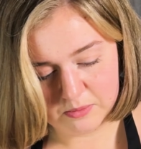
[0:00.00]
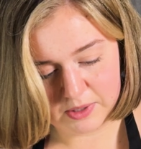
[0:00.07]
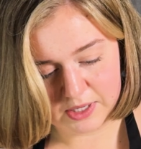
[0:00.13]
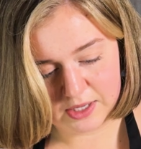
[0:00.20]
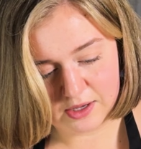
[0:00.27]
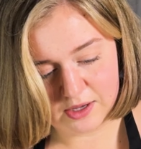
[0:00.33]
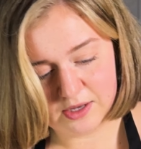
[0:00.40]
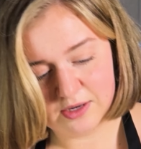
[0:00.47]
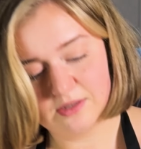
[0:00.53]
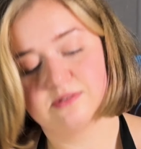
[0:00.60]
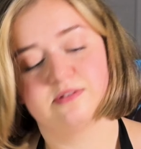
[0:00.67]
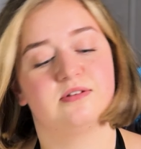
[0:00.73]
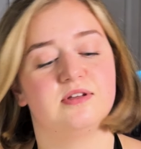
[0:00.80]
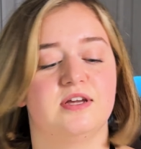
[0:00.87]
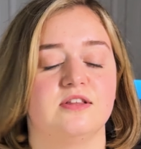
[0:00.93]
My God,
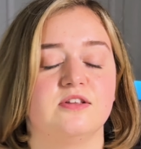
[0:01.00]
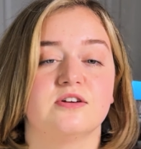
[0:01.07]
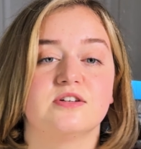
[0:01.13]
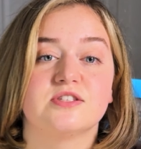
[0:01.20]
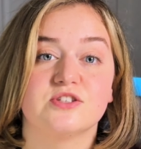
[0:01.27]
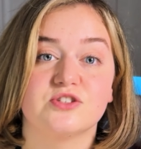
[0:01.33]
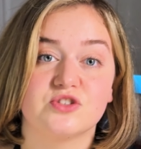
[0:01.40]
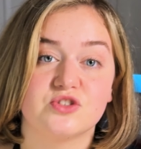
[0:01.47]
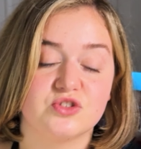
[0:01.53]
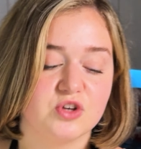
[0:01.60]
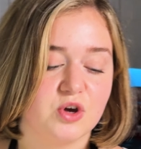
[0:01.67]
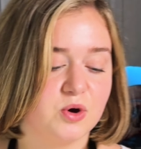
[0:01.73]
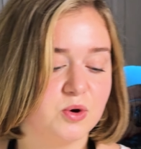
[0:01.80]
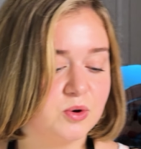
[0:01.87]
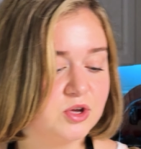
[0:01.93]
it looks
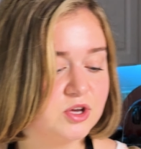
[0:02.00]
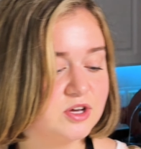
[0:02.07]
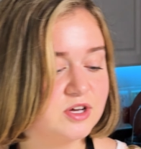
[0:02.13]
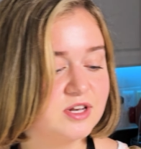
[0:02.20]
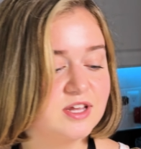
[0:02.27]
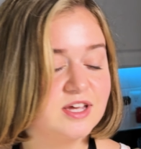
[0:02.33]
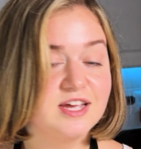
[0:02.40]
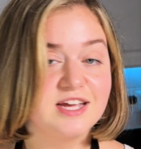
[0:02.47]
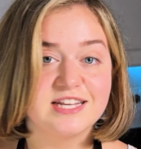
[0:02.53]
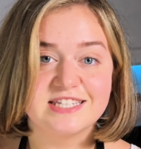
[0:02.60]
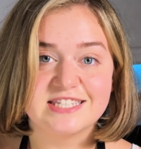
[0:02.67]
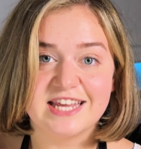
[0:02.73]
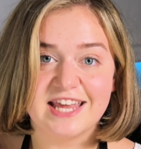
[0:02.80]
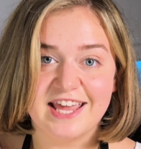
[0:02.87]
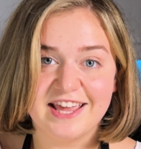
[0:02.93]
so good.
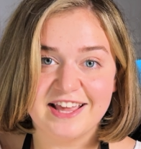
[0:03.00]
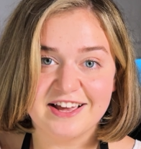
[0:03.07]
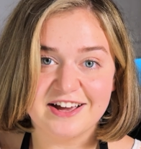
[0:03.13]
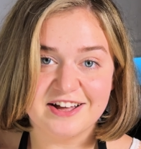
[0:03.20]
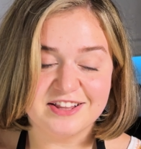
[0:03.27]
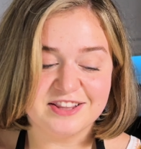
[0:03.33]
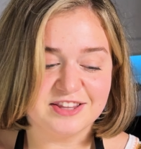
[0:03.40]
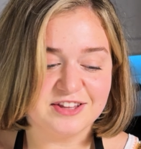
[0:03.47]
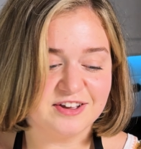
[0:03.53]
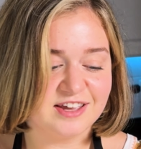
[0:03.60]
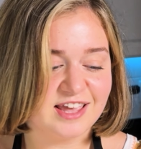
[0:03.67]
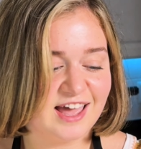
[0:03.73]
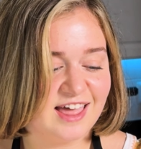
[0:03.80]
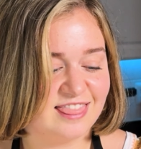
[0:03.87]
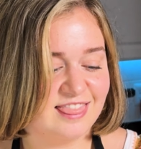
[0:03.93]
Take a look
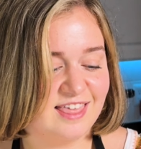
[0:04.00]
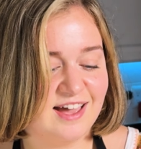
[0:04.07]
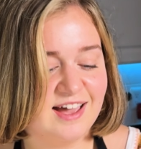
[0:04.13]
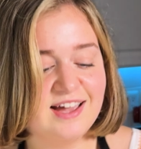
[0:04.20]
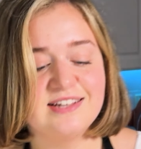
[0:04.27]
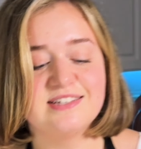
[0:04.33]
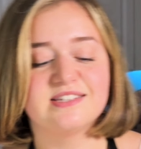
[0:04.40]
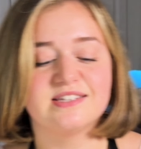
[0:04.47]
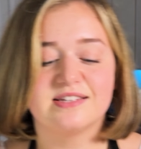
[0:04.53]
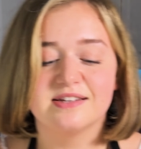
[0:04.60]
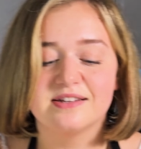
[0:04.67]
at that.